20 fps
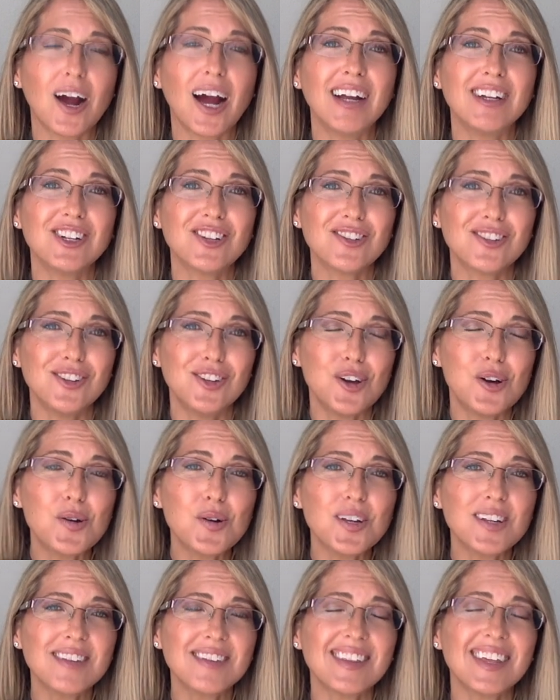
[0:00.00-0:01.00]
I just
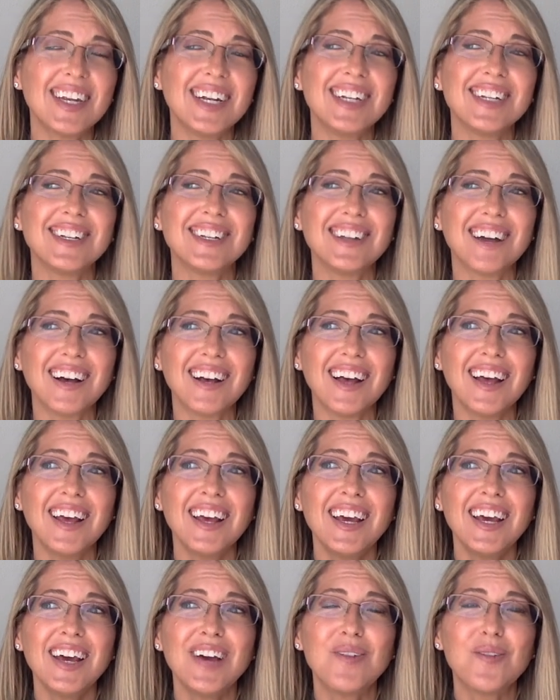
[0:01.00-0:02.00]
noticed that
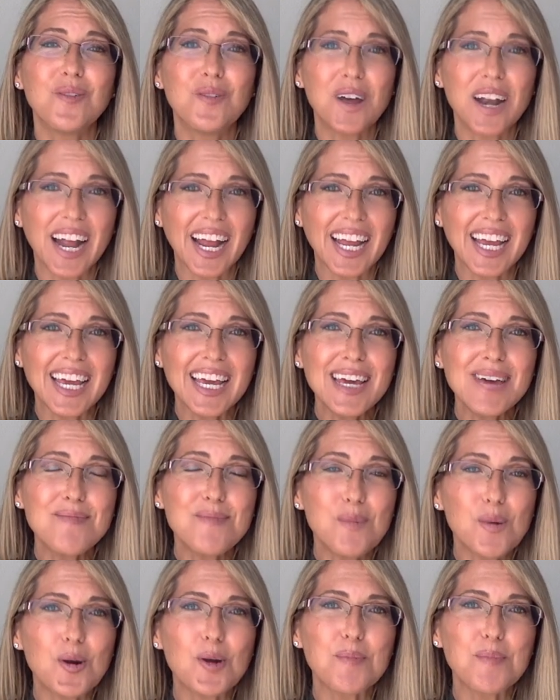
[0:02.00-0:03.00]
when I eat
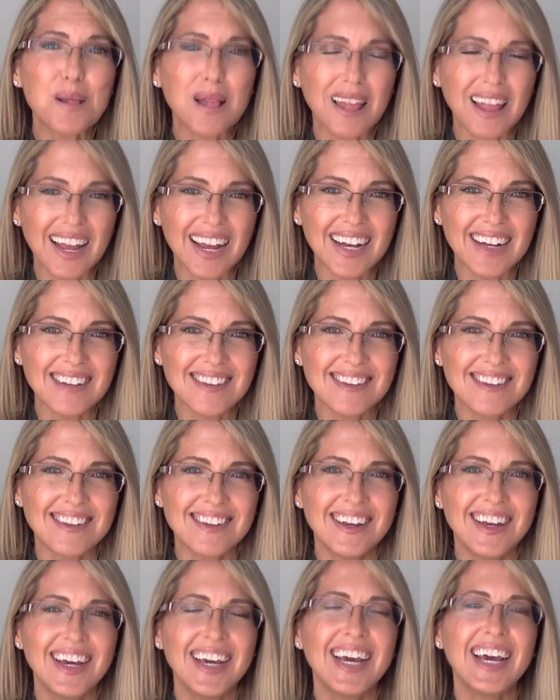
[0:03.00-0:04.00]
more plants
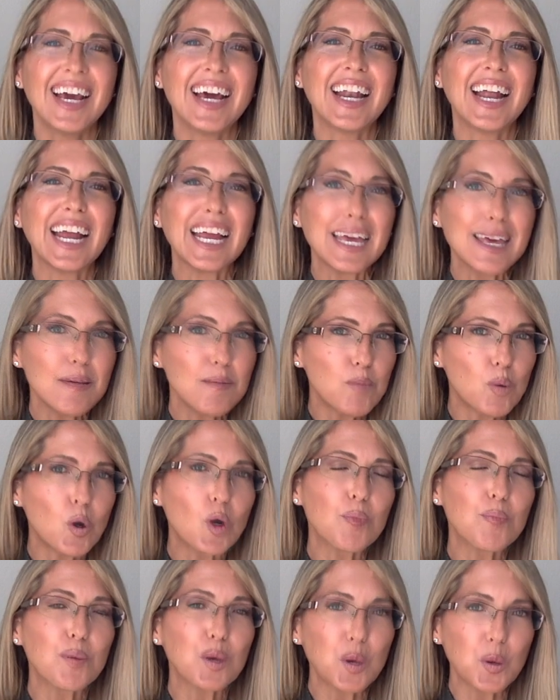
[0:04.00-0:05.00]
and I eat
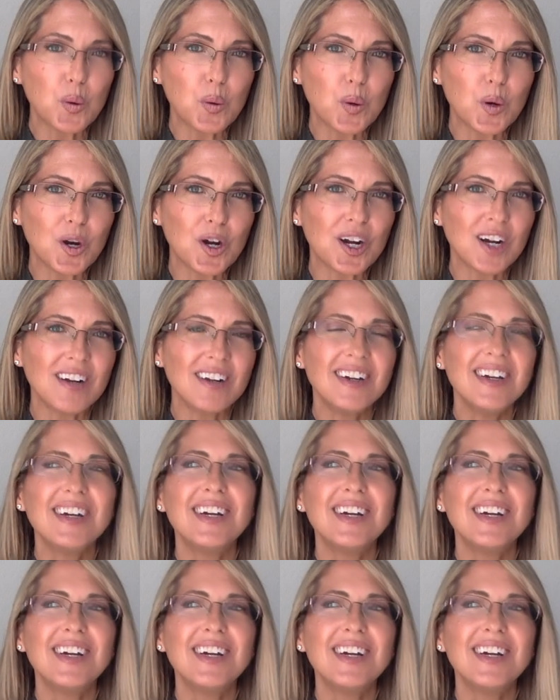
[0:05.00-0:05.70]
more pure,